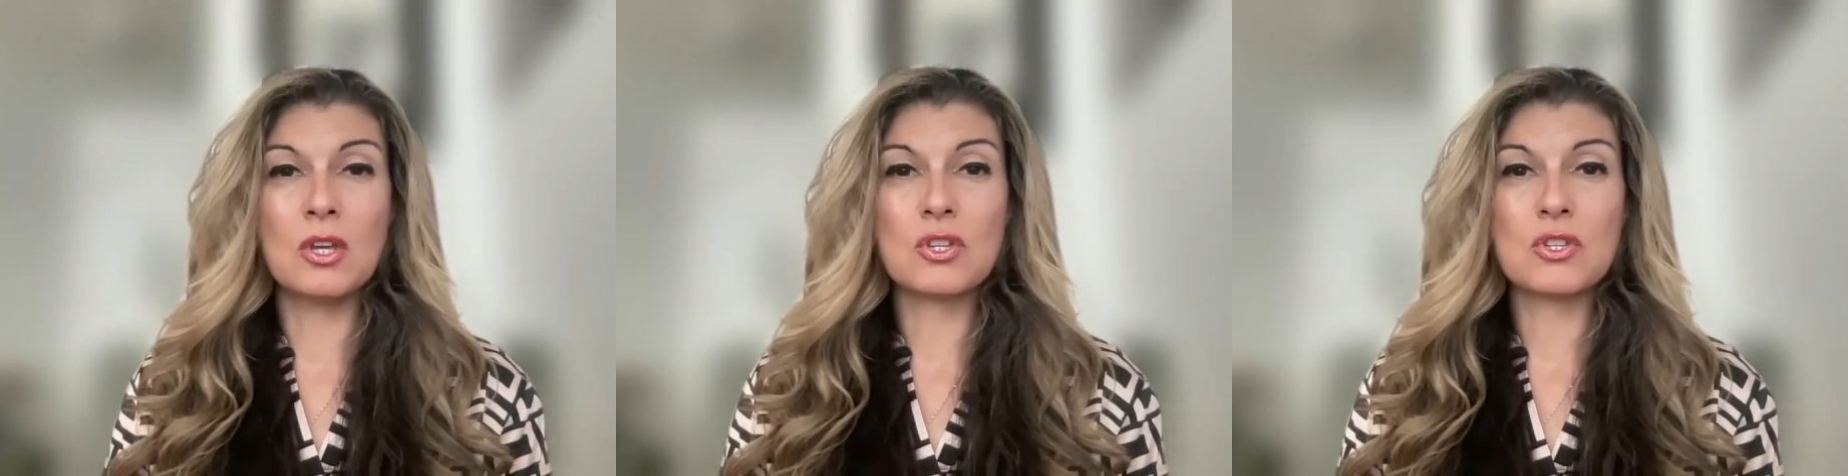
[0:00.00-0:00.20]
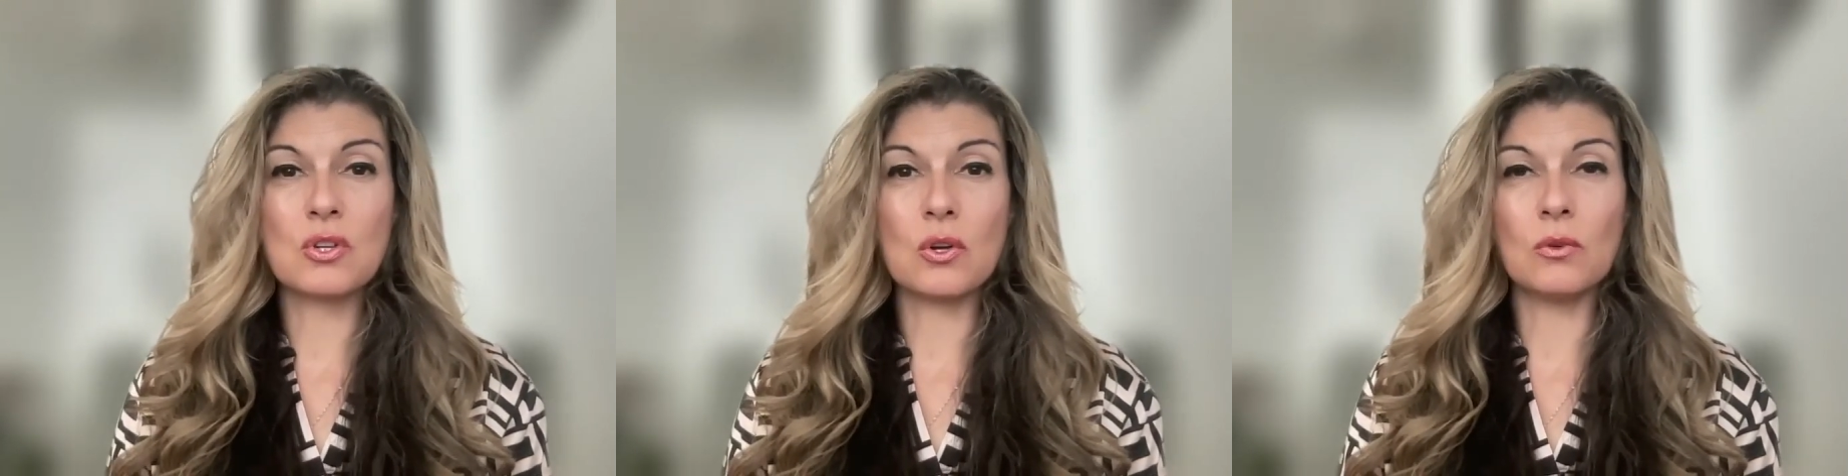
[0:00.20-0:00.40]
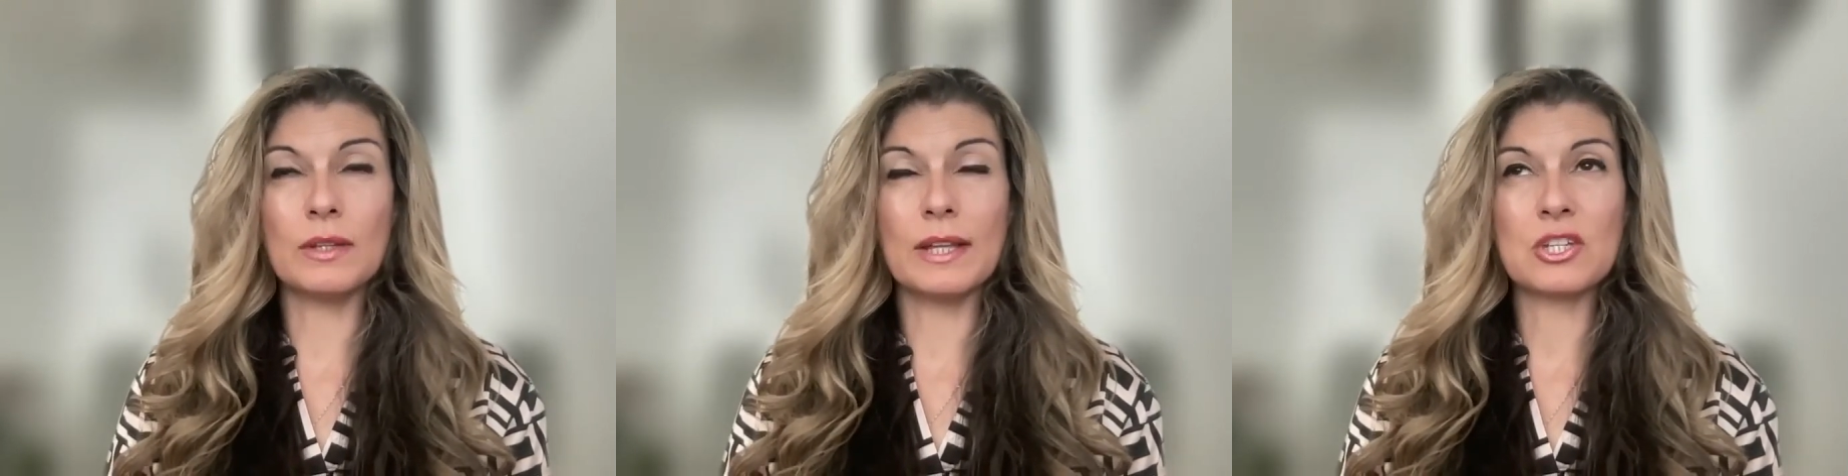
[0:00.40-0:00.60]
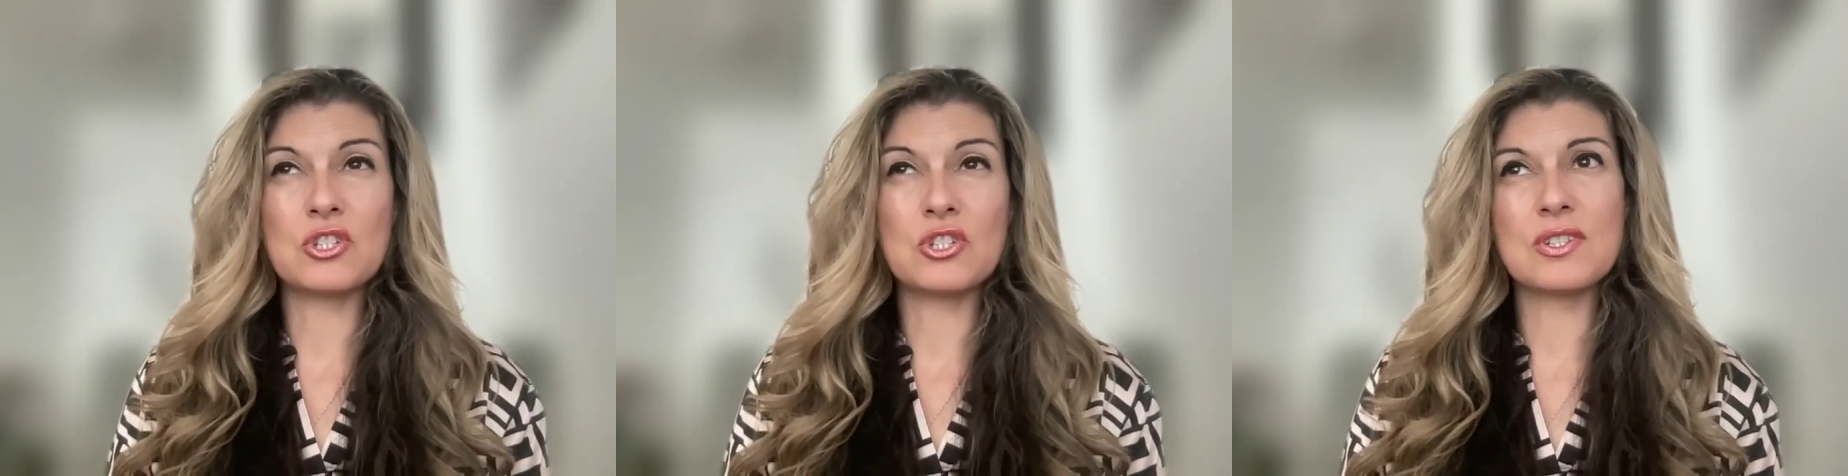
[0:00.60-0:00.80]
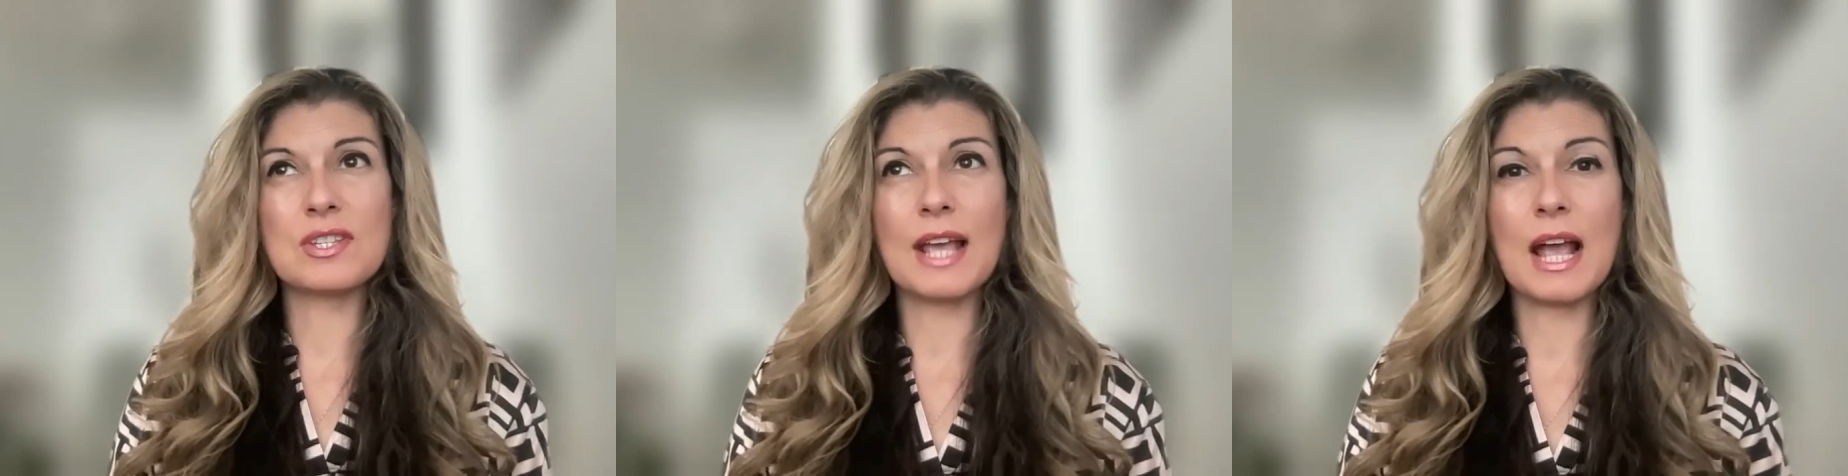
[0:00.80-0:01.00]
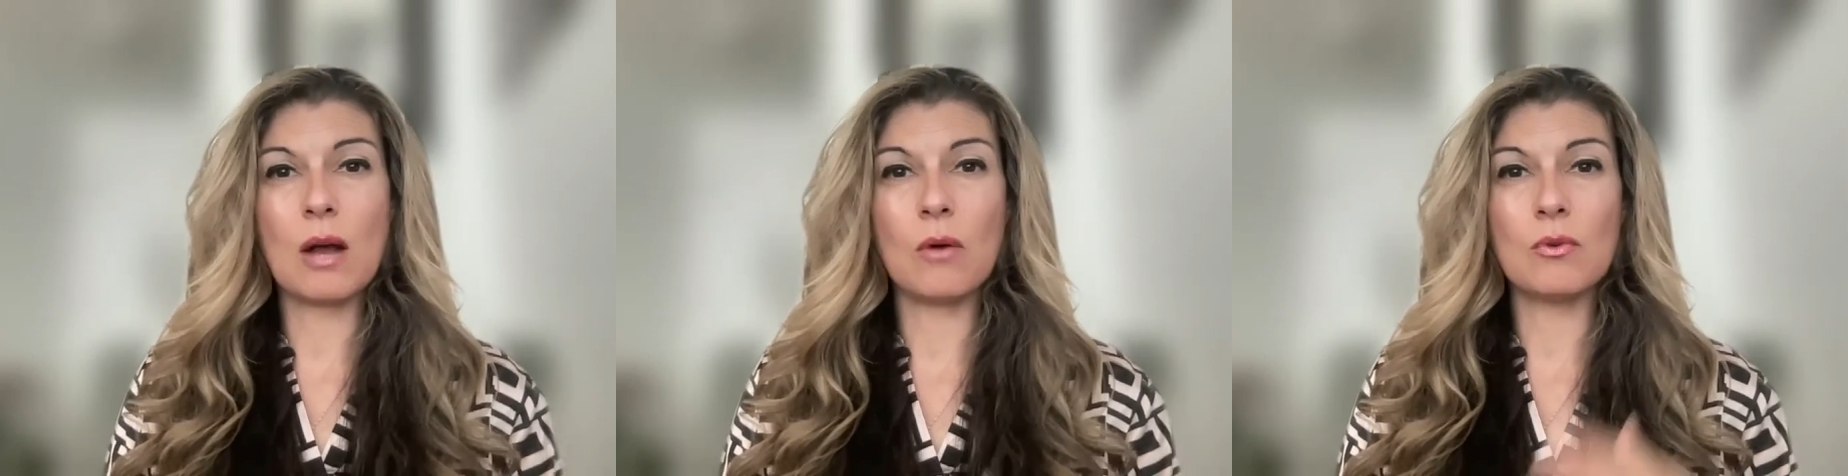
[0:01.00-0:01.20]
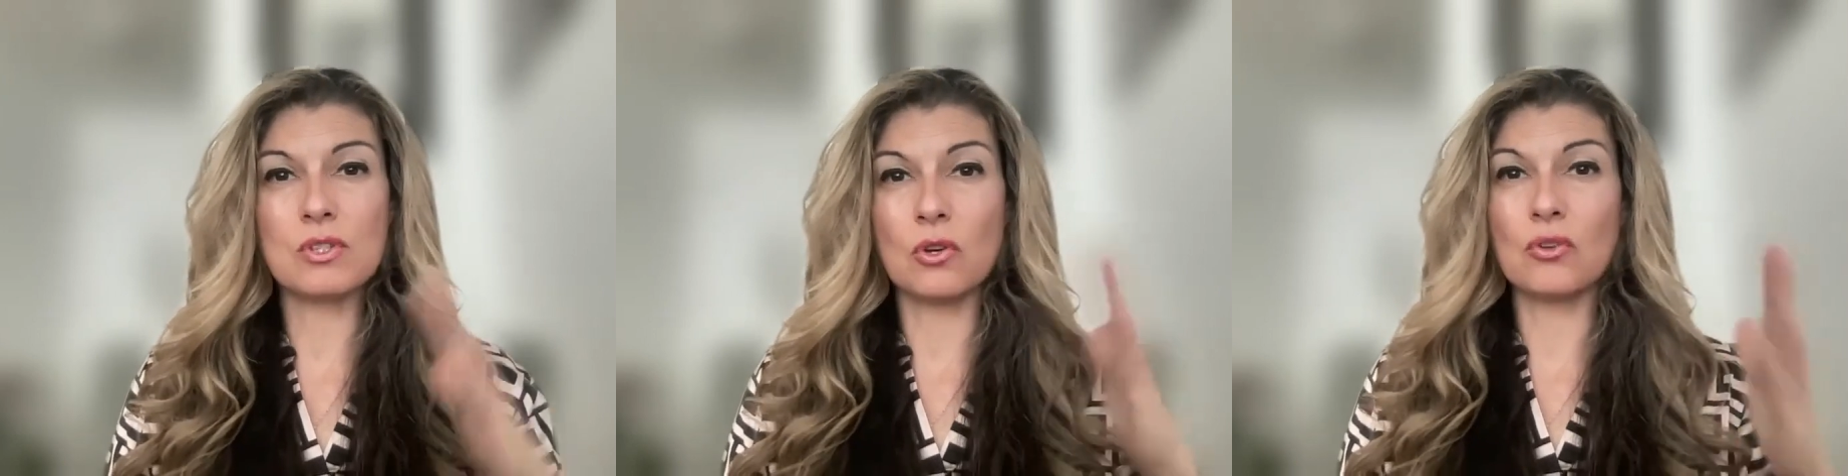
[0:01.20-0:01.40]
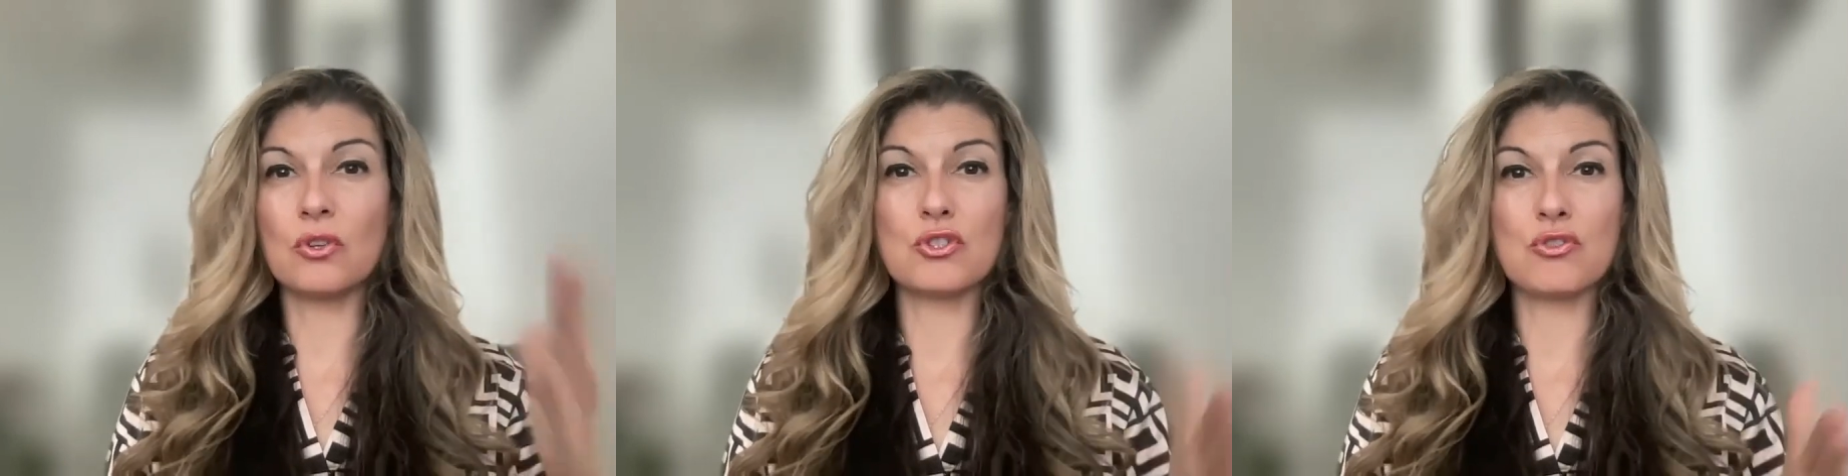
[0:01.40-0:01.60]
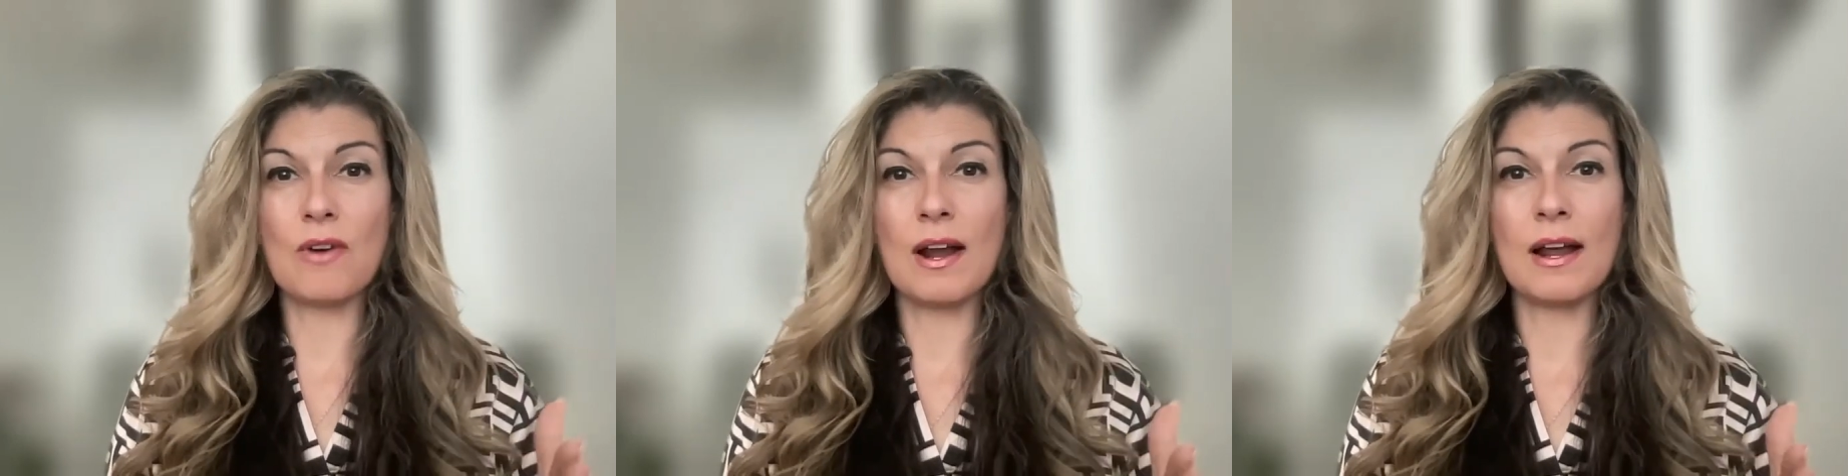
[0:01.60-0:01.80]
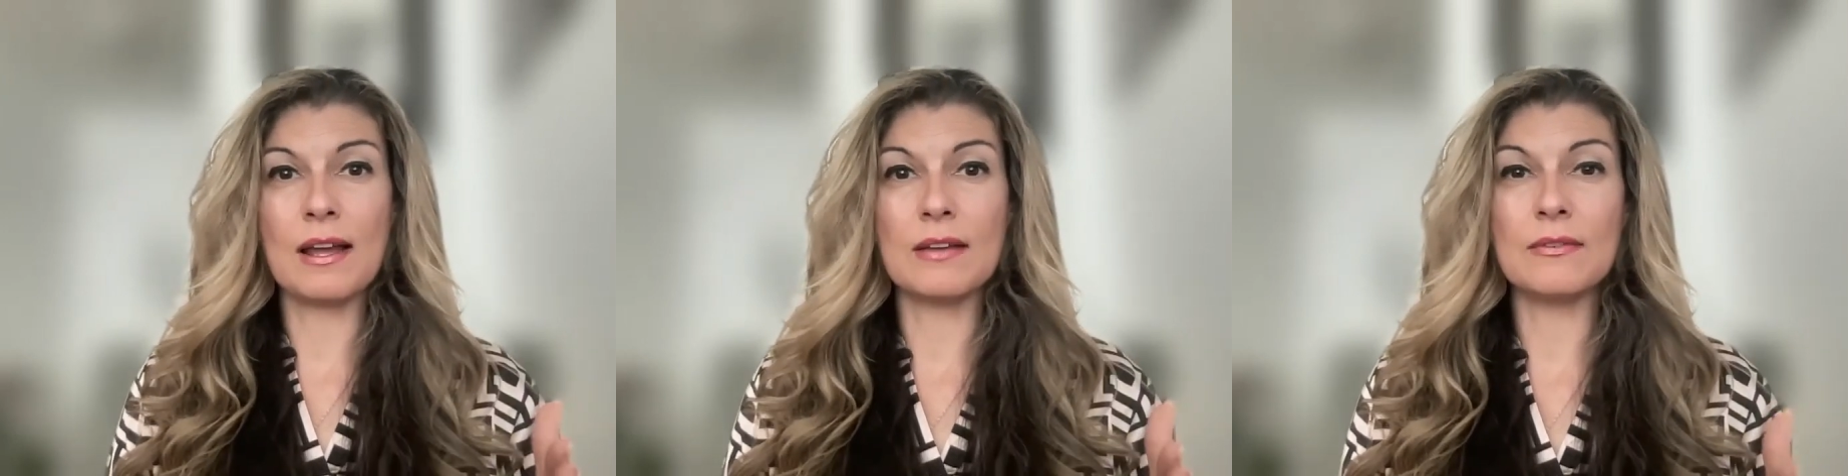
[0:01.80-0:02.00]
So let's just say I was on a
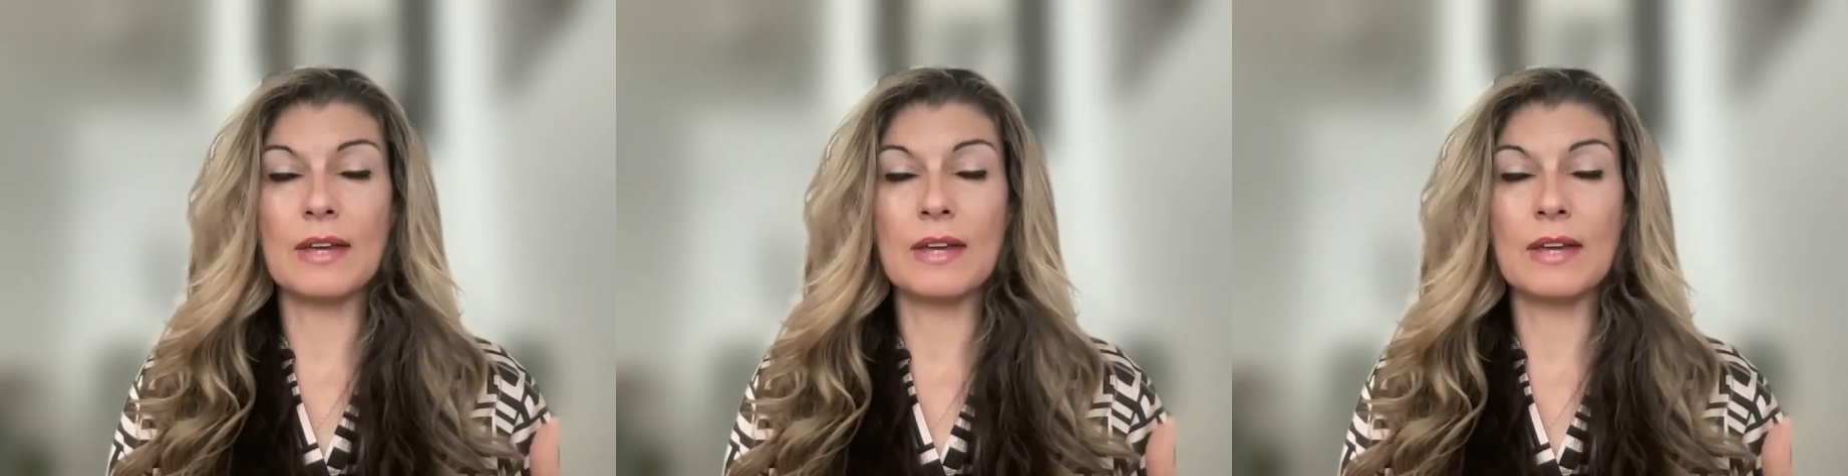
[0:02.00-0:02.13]
drive